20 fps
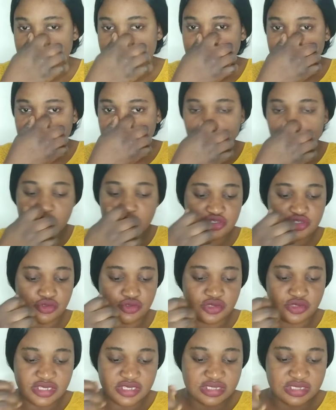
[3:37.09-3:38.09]
So once you do
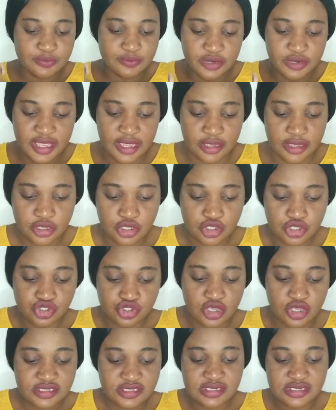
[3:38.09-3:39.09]
this prayer,
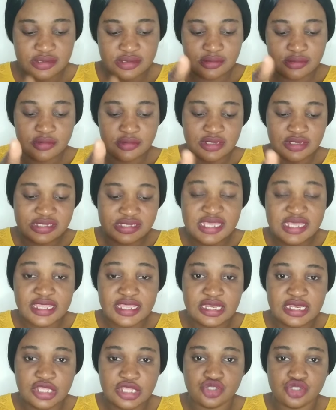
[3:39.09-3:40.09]
just take
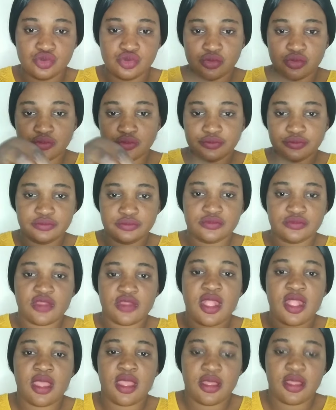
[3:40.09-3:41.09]
little,
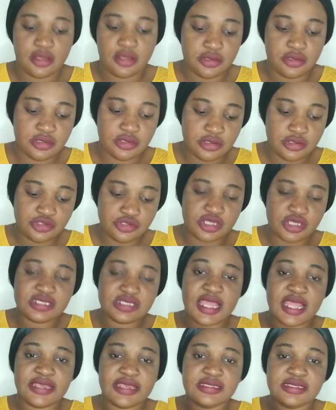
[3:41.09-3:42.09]
just
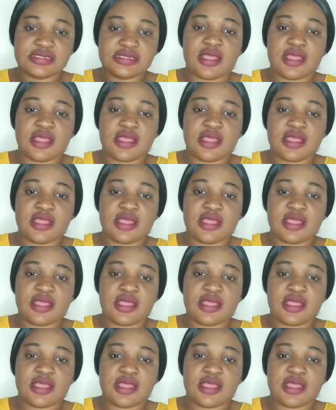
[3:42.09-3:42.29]
like this.